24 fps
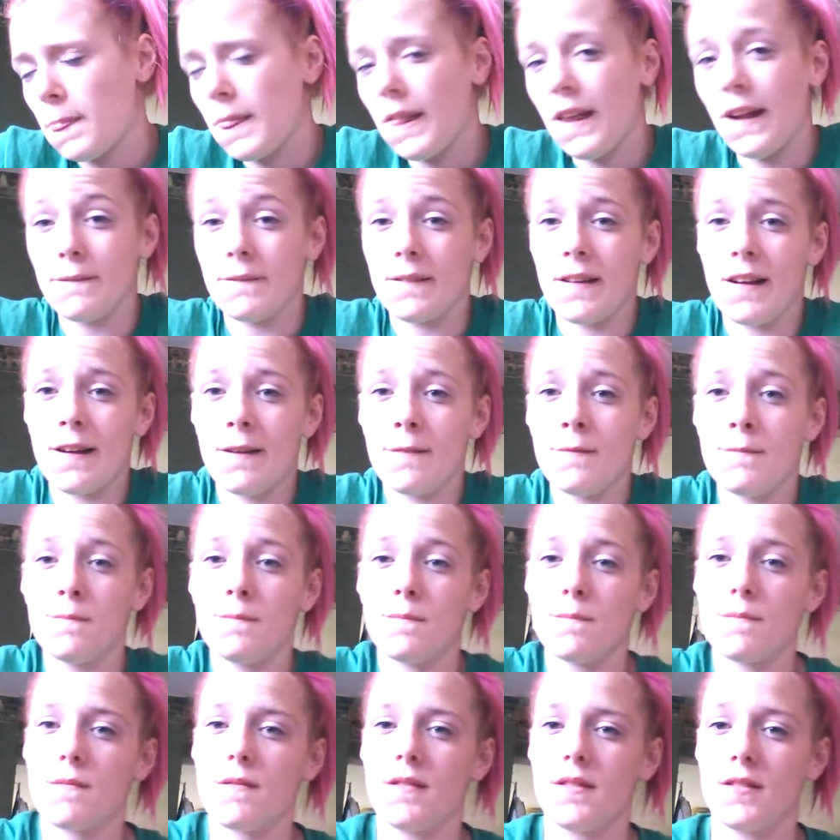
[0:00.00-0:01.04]
If not,
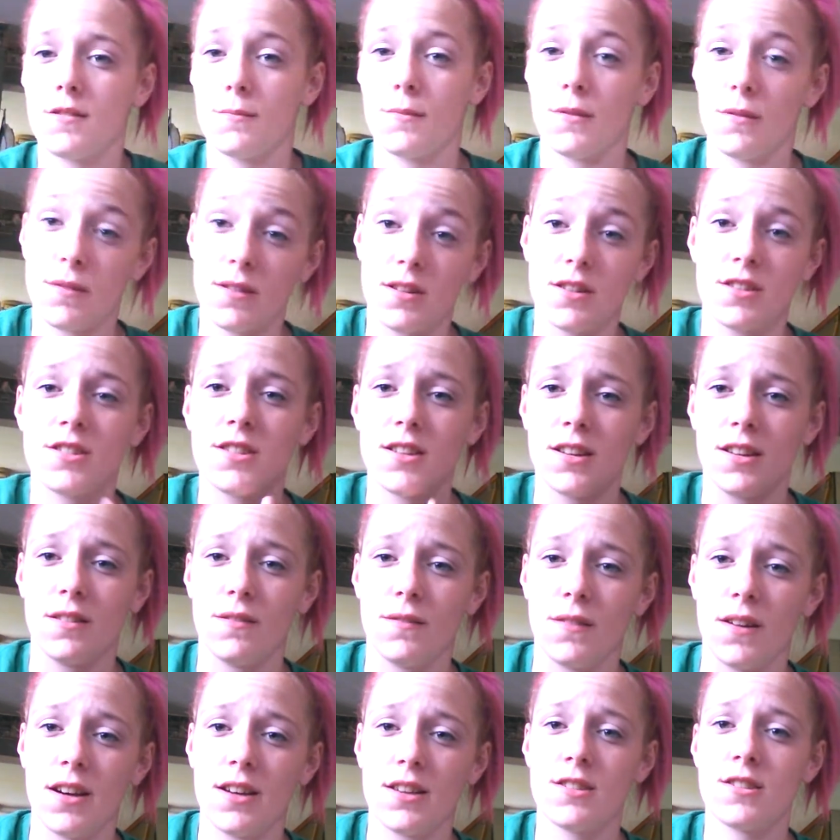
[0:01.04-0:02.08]
it's going to be really shitty
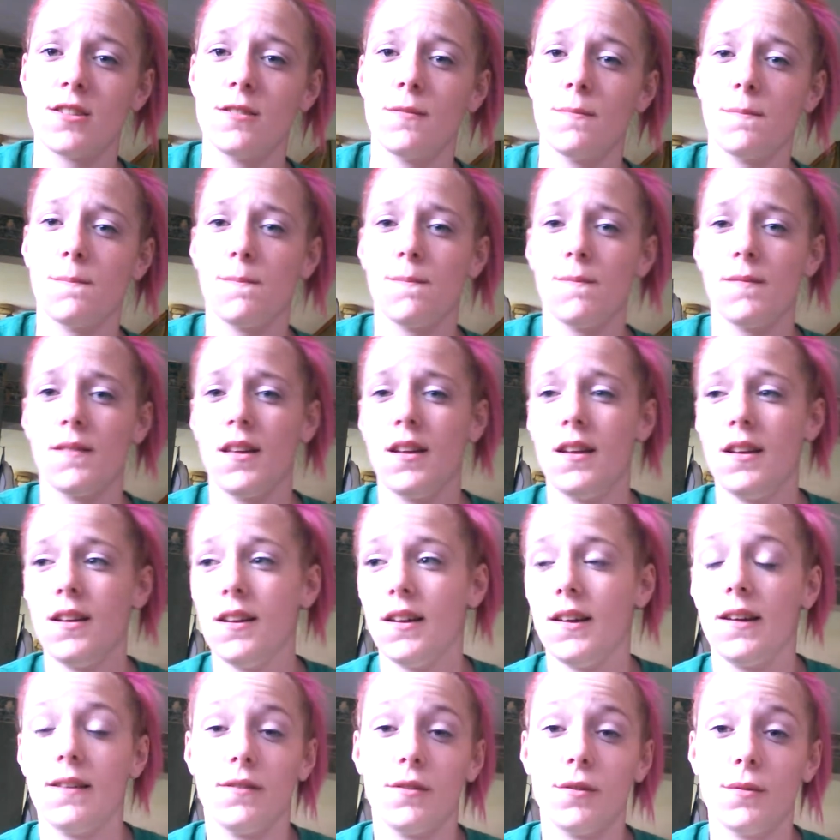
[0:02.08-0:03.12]
advice.
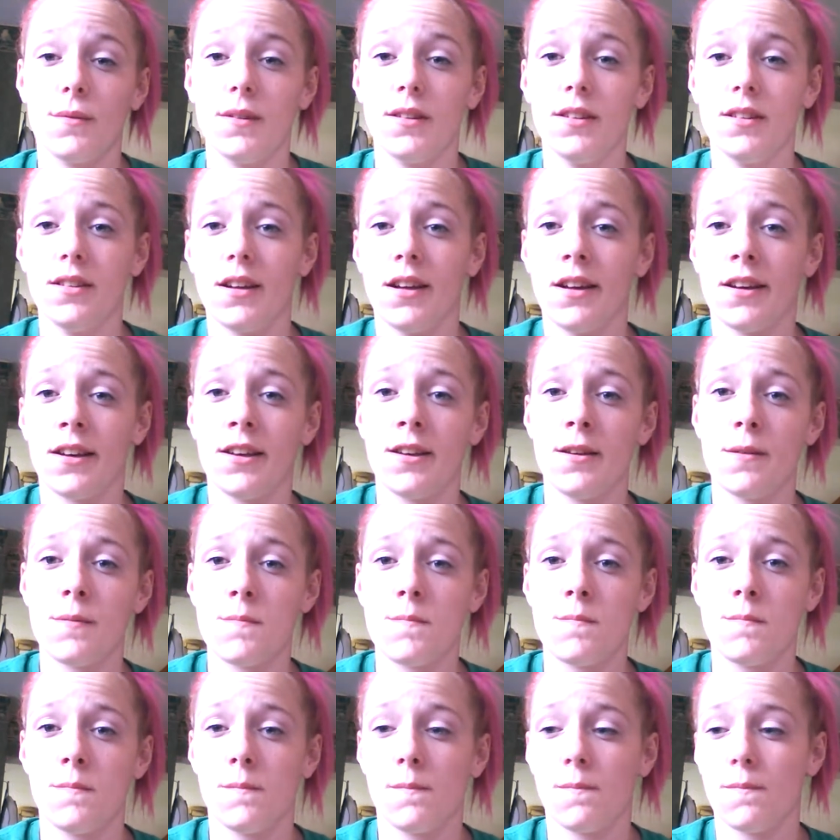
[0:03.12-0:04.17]
If you really like it,
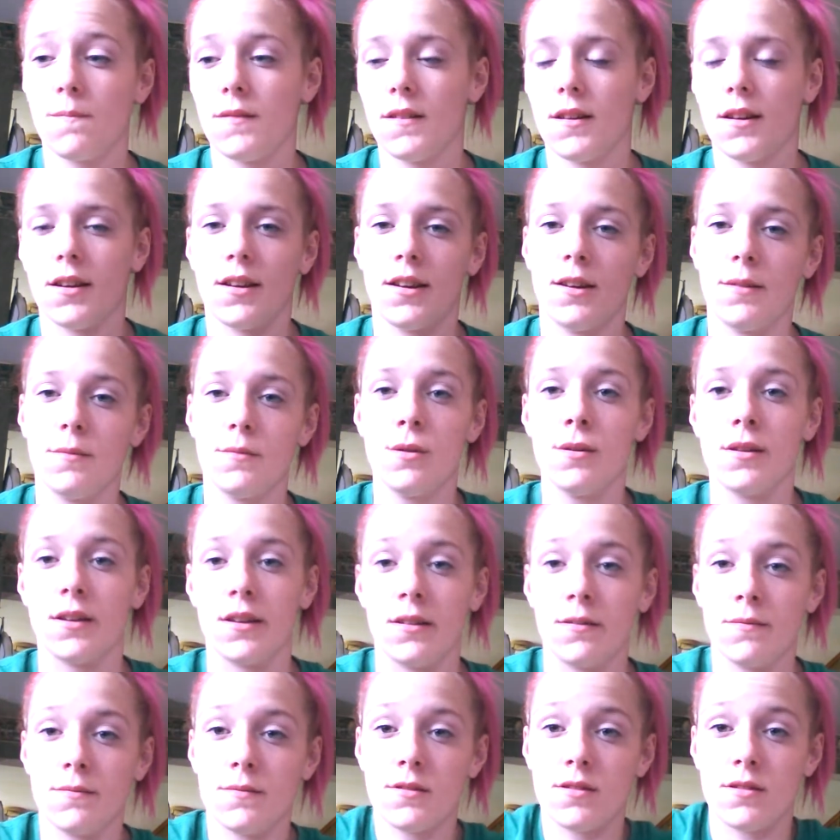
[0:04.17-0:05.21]
keep doing
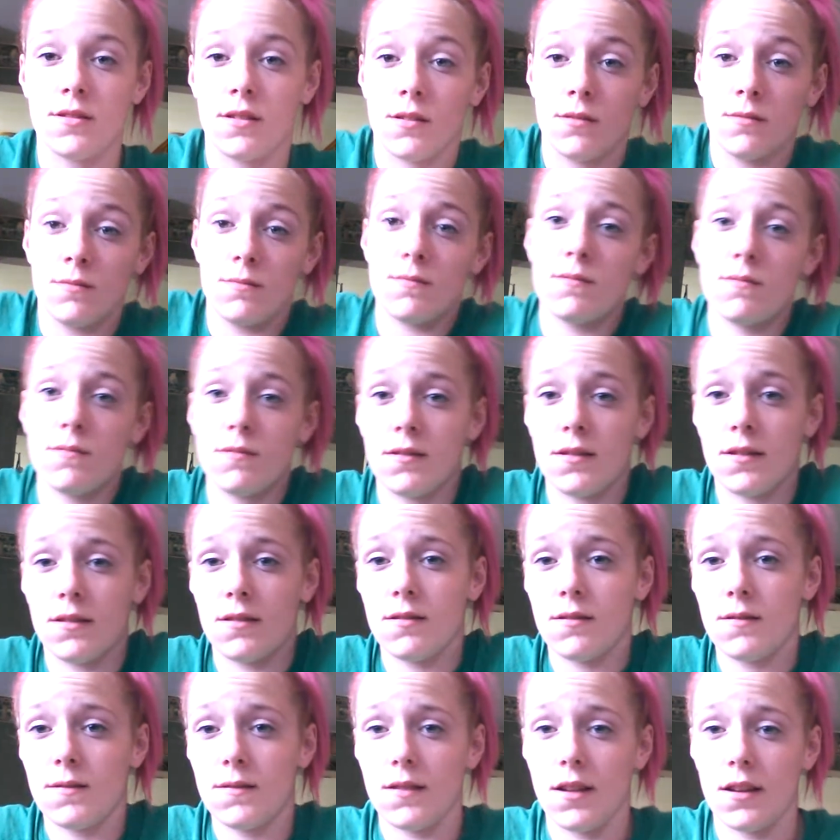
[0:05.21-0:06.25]
it. Just don't
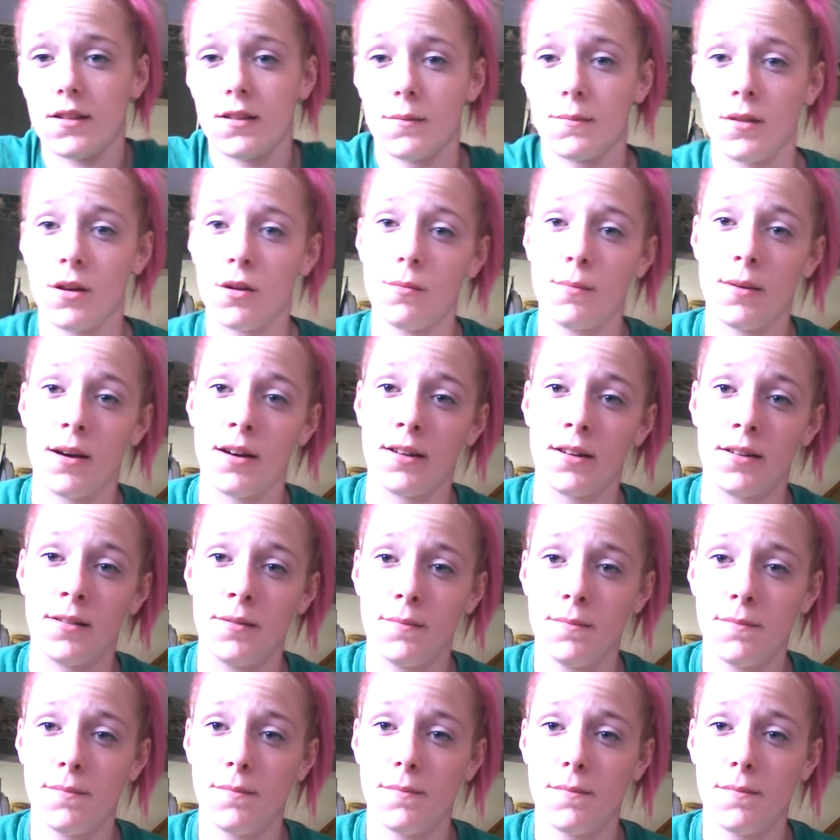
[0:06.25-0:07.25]
let them know about it.